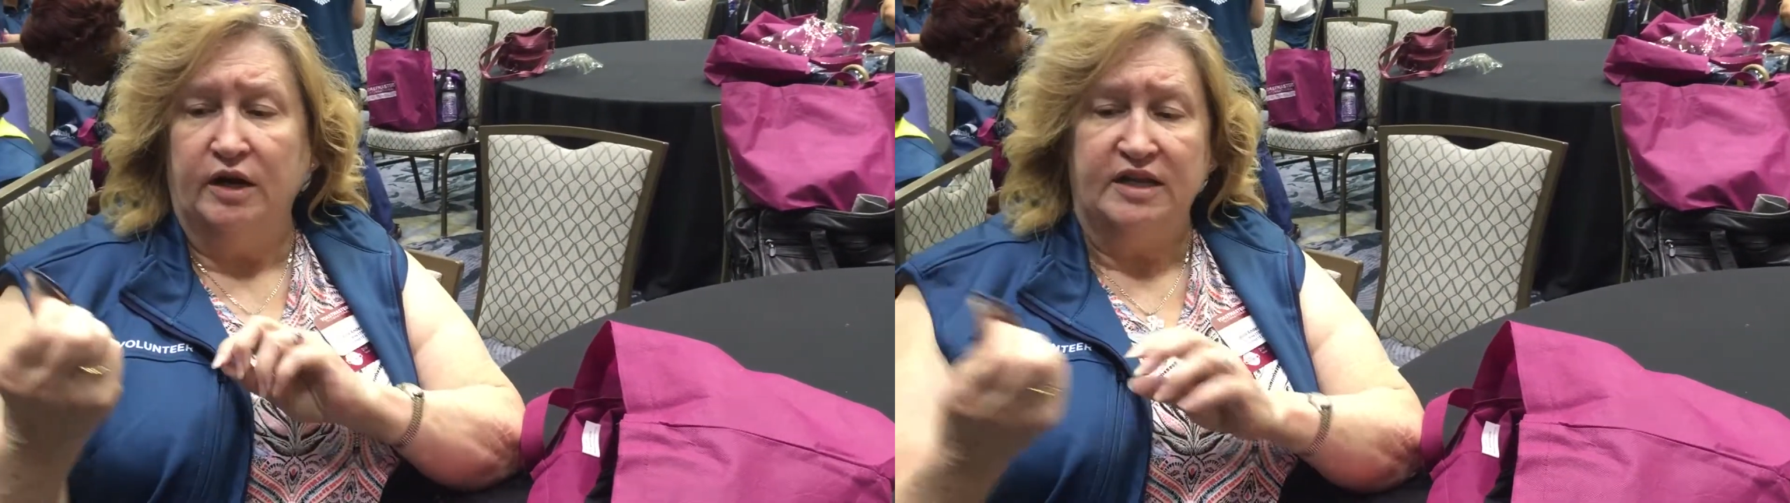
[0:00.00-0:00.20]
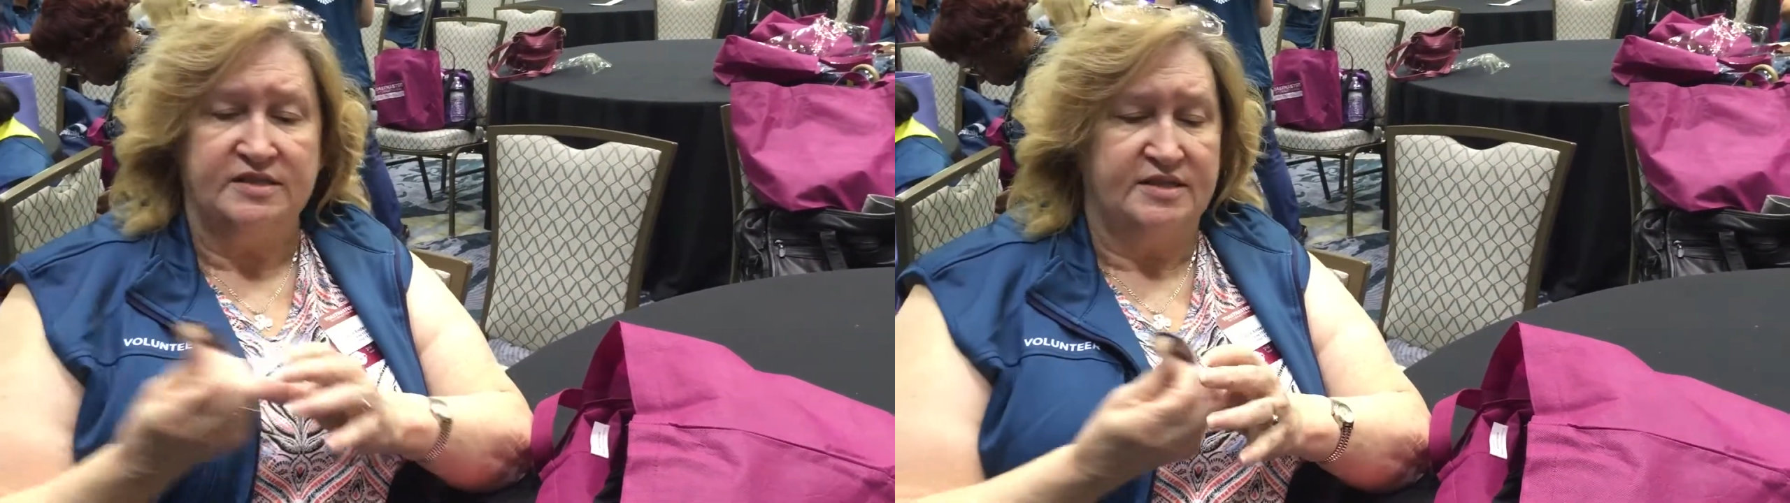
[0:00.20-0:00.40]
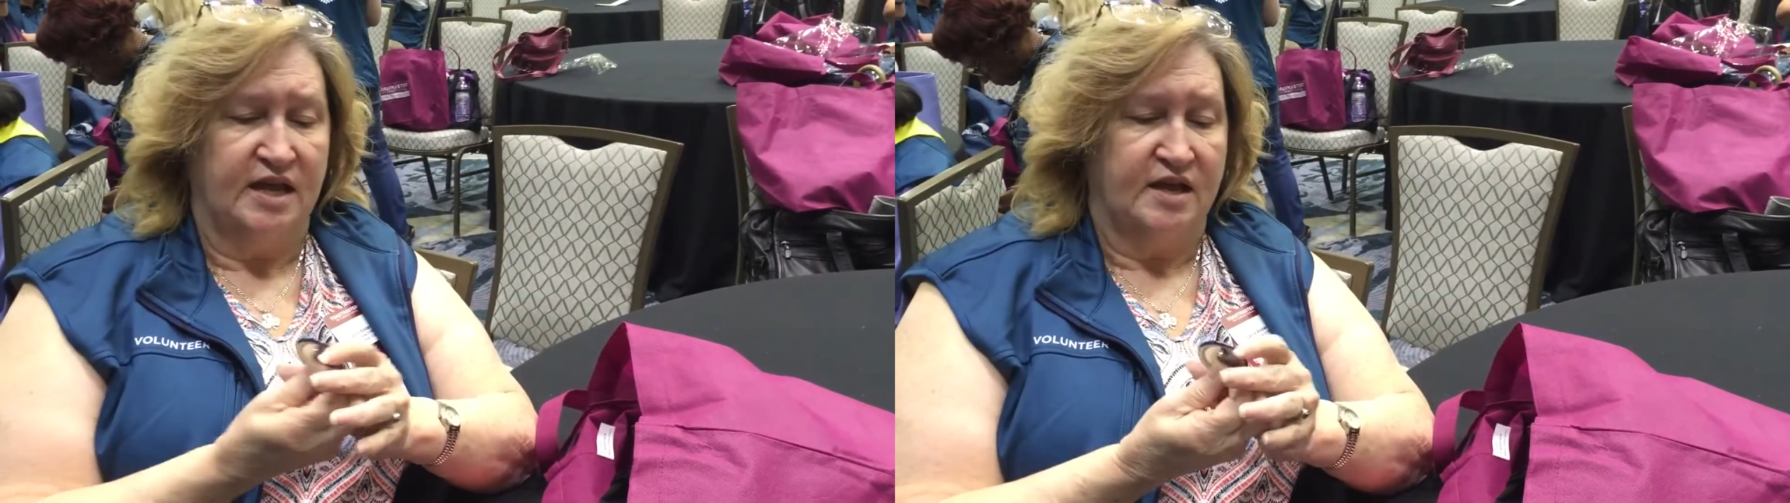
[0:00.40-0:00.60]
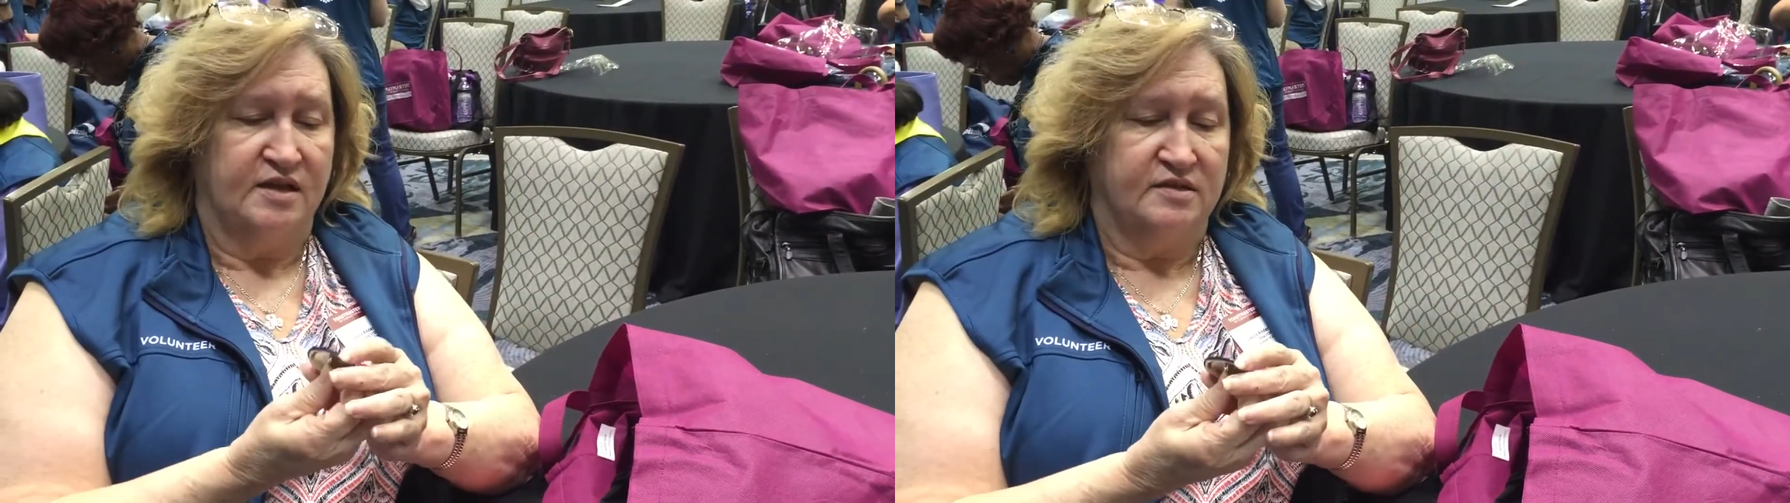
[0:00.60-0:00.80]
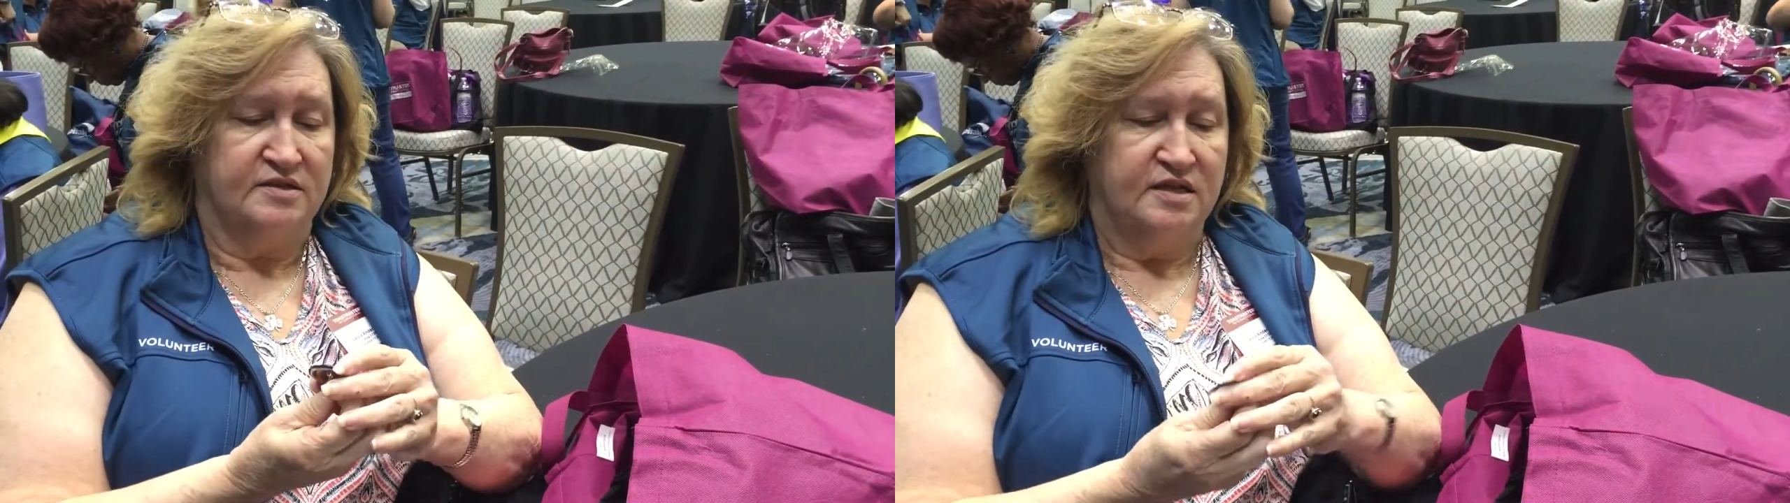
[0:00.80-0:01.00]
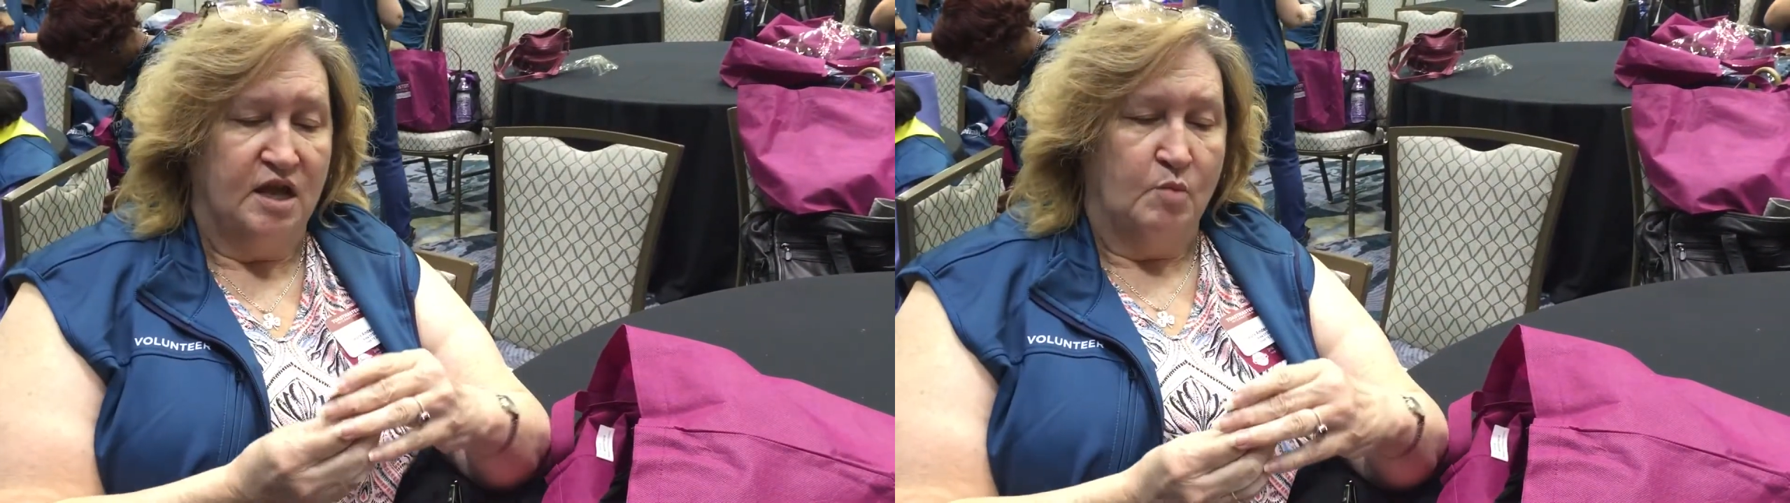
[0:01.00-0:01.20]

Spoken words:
and it says,